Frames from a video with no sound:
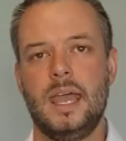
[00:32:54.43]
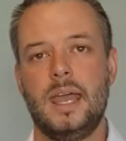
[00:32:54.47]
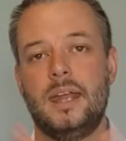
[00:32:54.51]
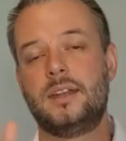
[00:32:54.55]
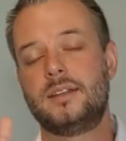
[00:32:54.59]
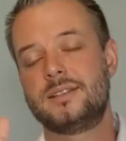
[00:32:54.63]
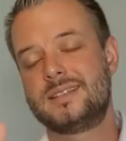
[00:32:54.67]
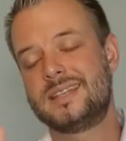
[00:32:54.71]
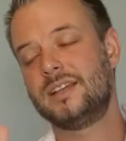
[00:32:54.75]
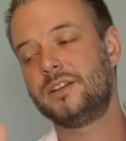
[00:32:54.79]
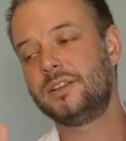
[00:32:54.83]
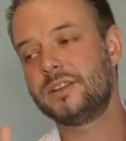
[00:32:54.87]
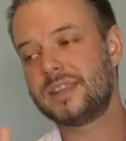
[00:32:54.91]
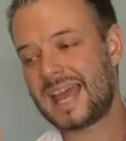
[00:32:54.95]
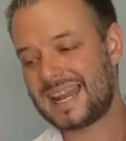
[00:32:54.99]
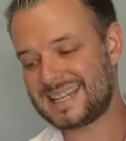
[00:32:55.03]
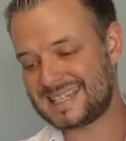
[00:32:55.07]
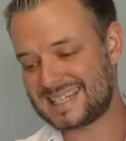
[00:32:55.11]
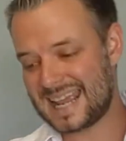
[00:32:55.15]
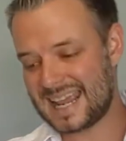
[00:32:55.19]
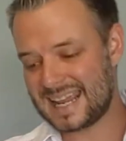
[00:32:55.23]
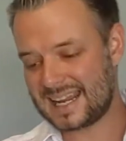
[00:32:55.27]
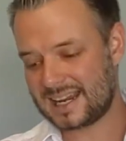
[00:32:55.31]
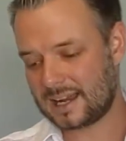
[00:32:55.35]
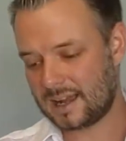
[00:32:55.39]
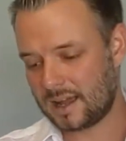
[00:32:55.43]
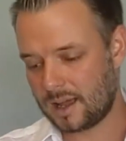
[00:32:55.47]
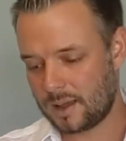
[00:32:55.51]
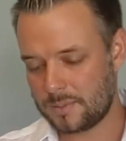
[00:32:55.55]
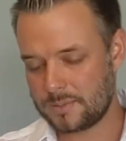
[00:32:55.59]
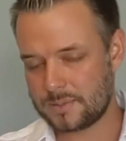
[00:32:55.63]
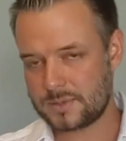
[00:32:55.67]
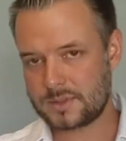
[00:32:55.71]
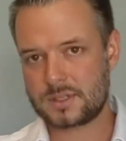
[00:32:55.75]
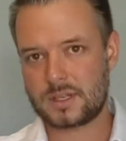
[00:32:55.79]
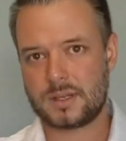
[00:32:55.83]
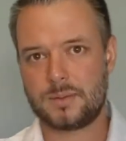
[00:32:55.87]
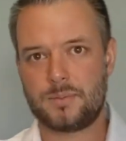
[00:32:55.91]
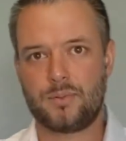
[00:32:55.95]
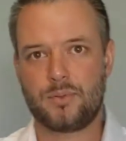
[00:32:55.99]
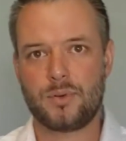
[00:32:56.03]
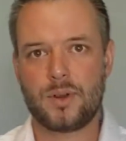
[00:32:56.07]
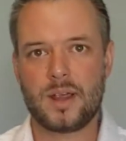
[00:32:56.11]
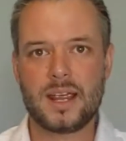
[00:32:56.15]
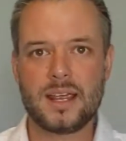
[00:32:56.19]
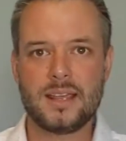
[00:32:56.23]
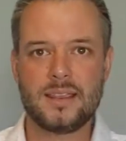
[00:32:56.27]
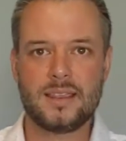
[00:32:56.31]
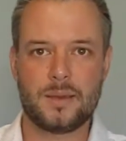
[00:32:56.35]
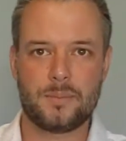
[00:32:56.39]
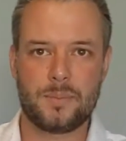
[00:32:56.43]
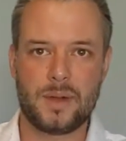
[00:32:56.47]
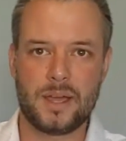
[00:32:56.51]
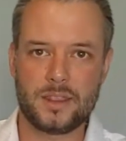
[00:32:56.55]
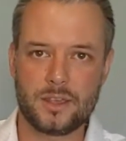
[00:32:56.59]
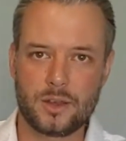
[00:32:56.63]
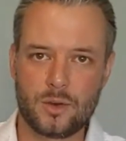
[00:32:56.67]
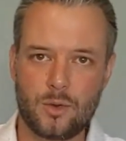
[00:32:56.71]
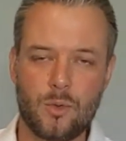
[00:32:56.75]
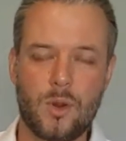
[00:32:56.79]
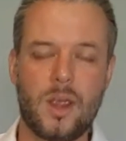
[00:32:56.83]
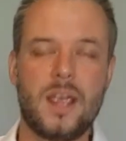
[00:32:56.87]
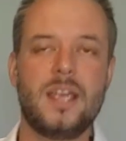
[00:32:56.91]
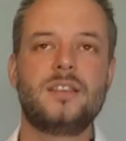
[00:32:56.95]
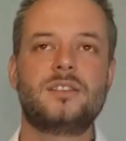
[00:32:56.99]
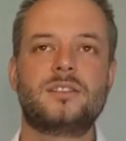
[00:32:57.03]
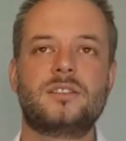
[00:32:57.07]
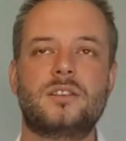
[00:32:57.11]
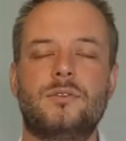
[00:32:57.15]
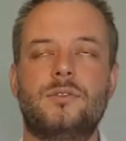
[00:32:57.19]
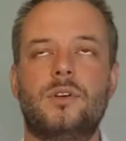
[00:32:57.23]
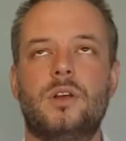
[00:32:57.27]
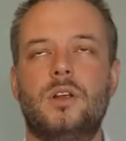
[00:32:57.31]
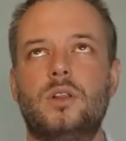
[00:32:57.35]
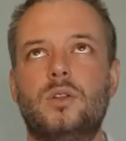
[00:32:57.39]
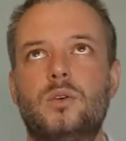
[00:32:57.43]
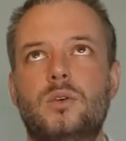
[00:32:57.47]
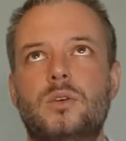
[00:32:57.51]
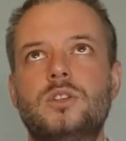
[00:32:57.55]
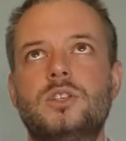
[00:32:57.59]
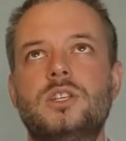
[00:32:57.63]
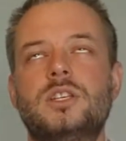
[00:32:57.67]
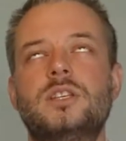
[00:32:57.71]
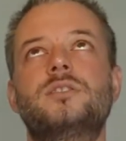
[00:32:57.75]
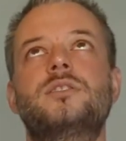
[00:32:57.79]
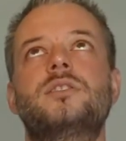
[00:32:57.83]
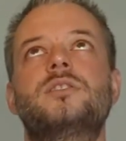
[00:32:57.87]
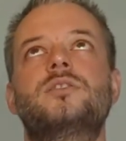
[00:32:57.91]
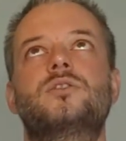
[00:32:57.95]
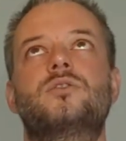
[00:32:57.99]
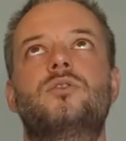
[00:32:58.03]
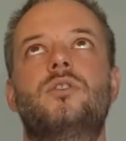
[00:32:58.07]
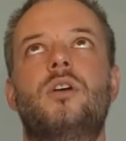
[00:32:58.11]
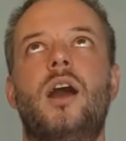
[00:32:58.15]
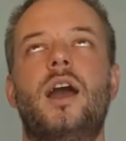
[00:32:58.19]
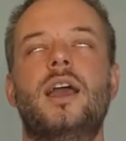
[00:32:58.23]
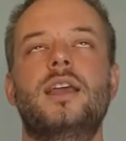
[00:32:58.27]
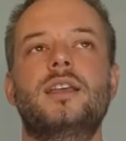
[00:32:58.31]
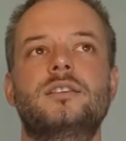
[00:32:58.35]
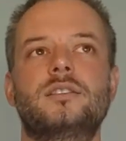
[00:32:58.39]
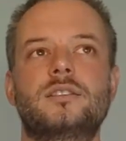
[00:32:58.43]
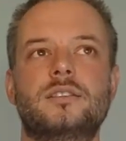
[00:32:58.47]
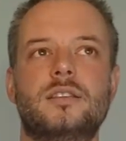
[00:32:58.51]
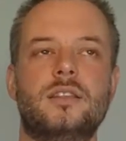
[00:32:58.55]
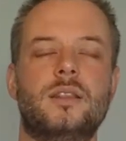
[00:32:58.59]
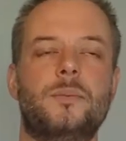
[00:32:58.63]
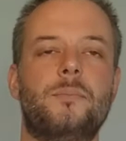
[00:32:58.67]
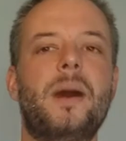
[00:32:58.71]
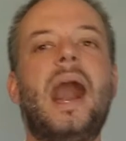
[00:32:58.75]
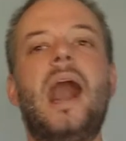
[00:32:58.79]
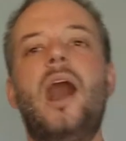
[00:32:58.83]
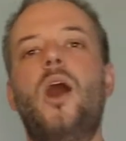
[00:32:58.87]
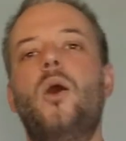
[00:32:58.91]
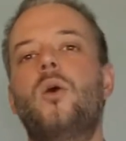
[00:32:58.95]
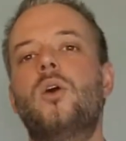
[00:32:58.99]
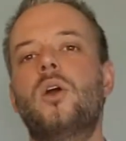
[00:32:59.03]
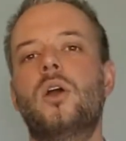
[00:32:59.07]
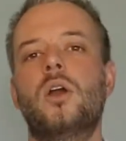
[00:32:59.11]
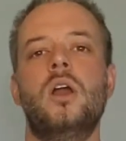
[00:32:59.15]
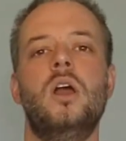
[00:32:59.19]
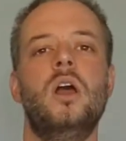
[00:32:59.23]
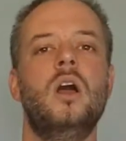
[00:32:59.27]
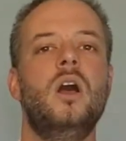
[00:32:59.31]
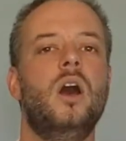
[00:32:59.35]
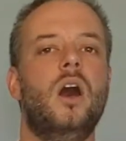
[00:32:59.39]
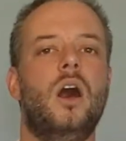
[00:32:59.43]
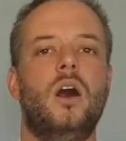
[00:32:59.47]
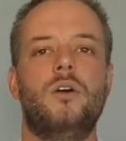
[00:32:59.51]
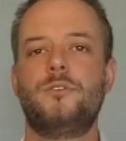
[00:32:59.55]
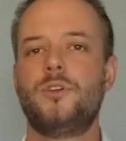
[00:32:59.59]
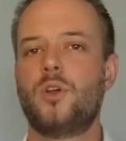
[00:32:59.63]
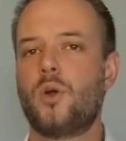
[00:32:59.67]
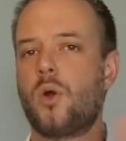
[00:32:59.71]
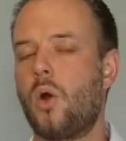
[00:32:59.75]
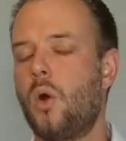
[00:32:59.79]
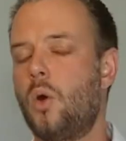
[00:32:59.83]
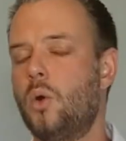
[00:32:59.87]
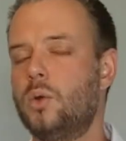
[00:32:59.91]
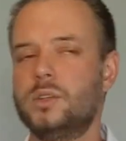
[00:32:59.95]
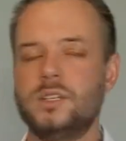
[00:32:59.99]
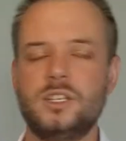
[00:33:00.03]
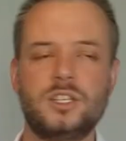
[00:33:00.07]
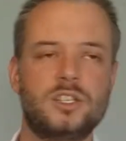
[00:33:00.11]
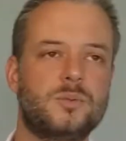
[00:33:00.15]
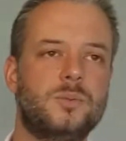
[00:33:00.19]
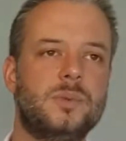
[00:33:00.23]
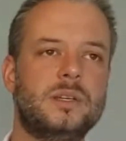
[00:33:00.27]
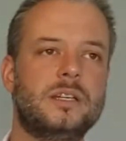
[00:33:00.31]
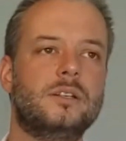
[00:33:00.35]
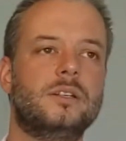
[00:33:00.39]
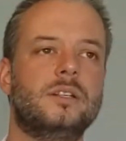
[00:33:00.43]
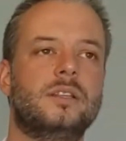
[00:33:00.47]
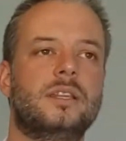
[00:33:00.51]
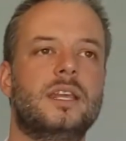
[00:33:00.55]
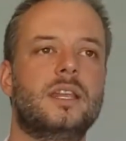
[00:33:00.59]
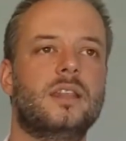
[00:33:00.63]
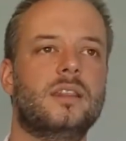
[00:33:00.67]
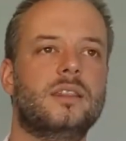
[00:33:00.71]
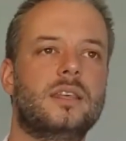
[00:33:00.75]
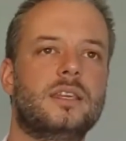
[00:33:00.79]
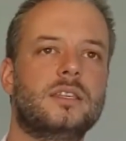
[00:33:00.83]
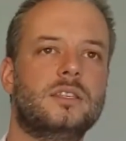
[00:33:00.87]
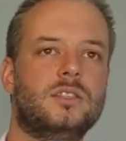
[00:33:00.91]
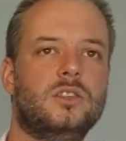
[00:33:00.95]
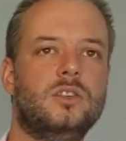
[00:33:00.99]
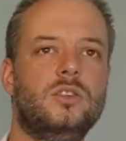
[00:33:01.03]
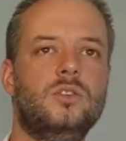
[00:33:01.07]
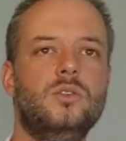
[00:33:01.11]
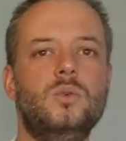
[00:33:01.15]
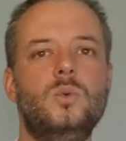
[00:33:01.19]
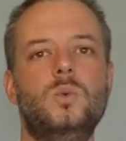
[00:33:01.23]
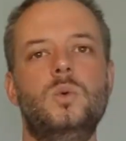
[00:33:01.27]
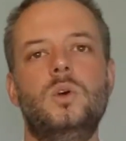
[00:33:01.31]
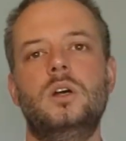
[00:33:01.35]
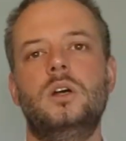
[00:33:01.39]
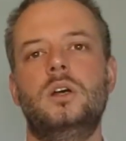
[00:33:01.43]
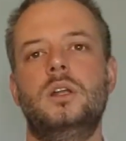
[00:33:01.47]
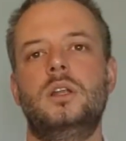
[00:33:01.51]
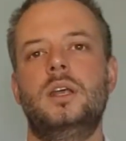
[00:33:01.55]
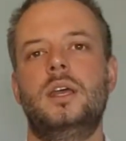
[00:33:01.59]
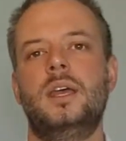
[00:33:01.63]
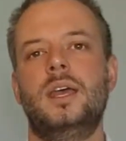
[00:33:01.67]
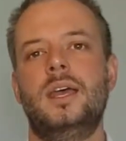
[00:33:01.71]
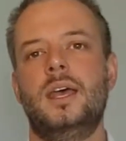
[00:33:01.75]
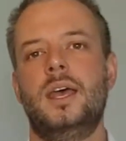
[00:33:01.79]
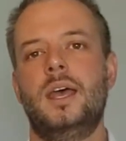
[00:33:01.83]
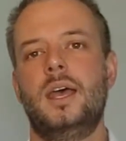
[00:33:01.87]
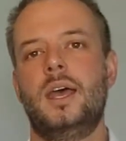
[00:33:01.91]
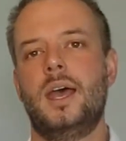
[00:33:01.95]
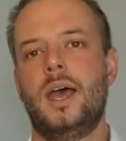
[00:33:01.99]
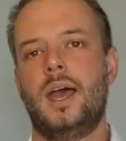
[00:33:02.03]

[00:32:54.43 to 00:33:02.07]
And until that day comes, I pray that by the grace of our Lord Jesus Christ and the power of your Holy Spirit, that you would